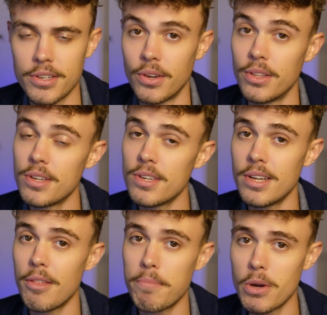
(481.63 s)
So this is
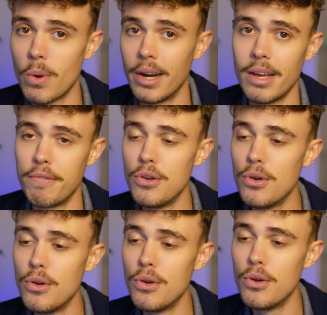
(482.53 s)
another big one. If
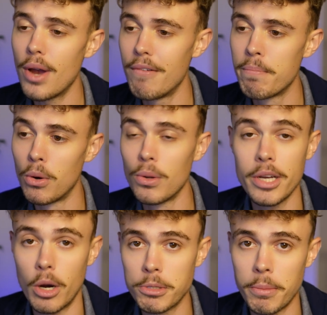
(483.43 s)
you have poorly
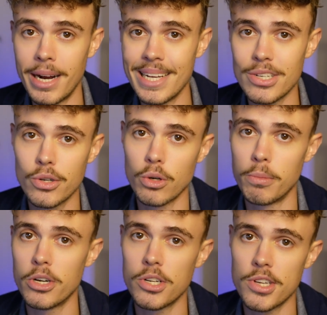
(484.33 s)
optimized Google
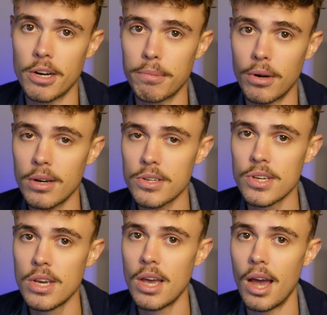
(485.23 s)
Merchant Center products
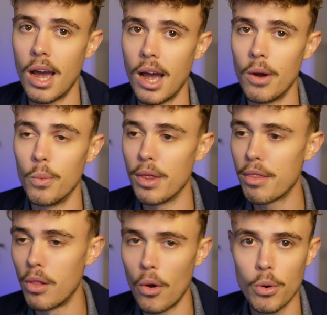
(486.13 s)

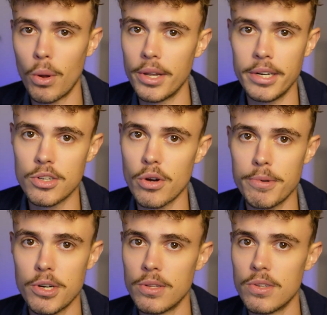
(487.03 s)
with low quality
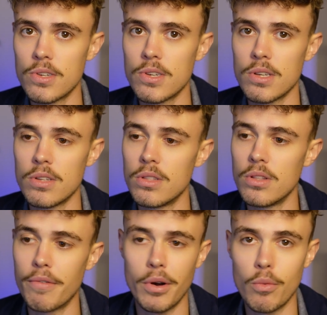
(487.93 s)
descriptions,
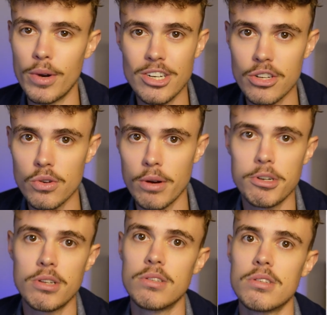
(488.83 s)
not very rich
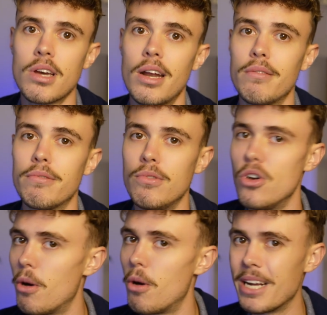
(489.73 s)
descriptions, kind of
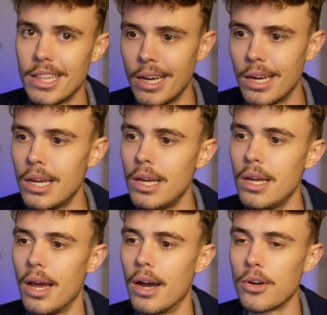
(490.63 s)
not much in there,
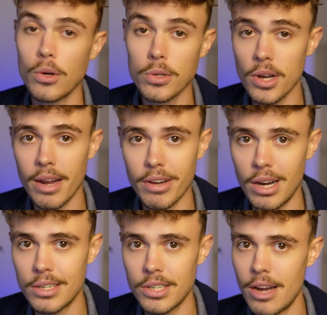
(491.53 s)
Google's gonna have a
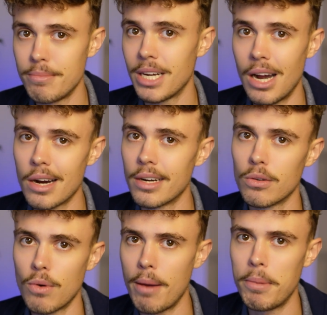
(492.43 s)
hard time targeting the
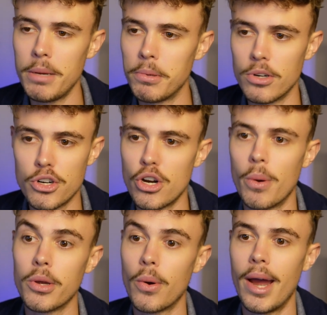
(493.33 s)
right people and
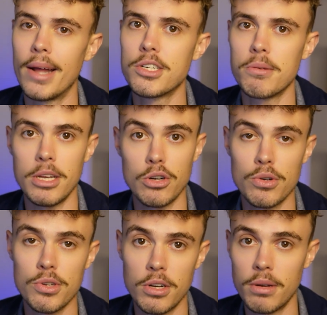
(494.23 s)
showing your ads to
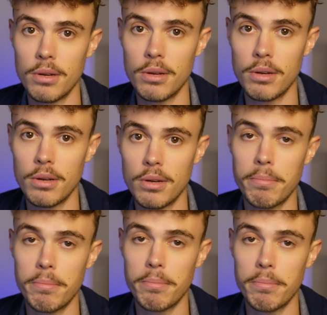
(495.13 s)
interested parties,
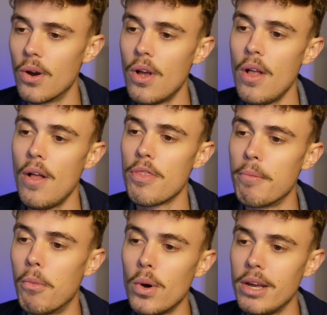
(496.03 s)
right? So the
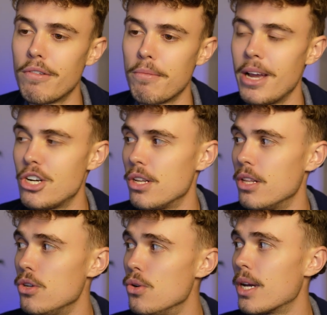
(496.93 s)
more information
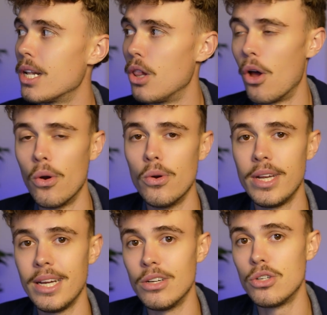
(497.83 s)
that you can load
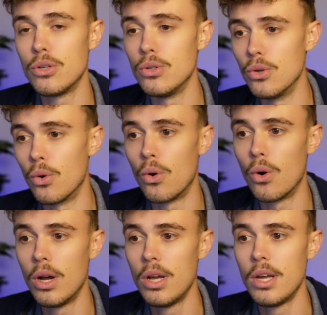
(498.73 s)
into
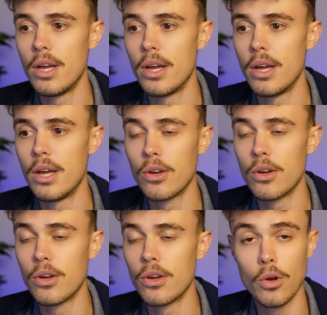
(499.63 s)
your Google
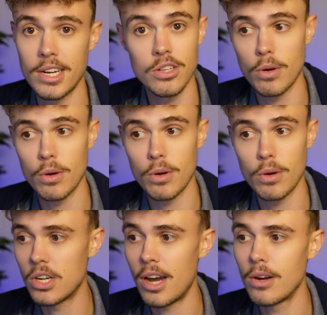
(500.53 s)
Merchant Center descriptions
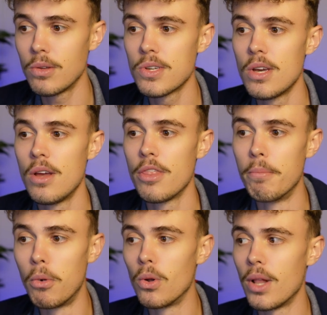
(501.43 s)
and titles, the
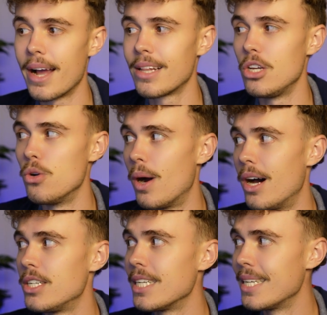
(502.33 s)
more likely you
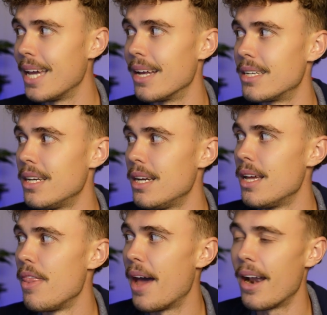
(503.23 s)
are to get
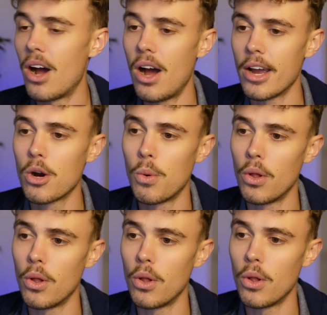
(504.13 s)
that high
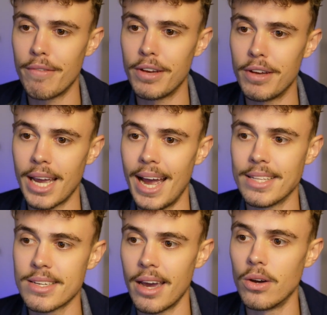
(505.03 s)
quality traffic at
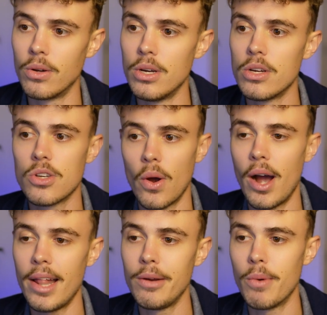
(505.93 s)
scale. So I
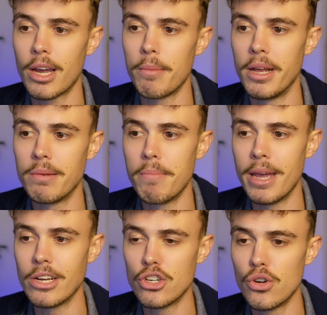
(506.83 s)
highly recommend
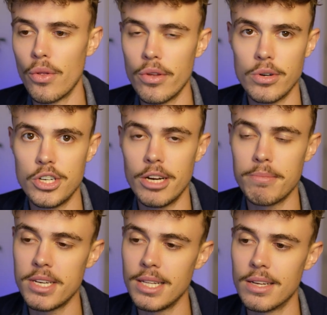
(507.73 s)
making sure that your
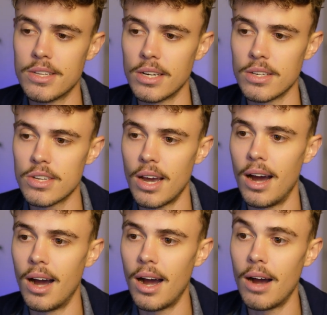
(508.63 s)
GMC listings
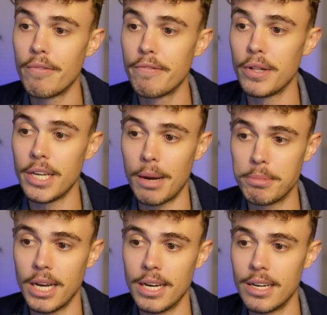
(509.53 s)
are fully
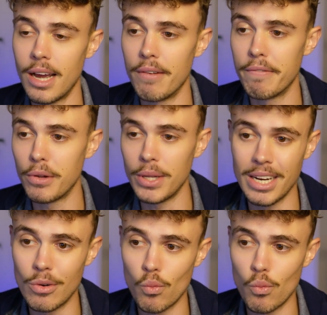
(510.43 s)
updated and fully
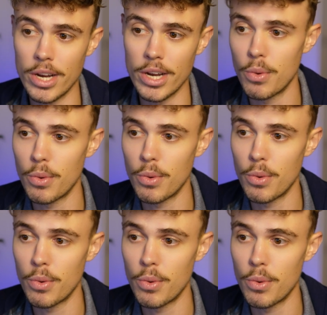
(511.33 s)
enriched with data.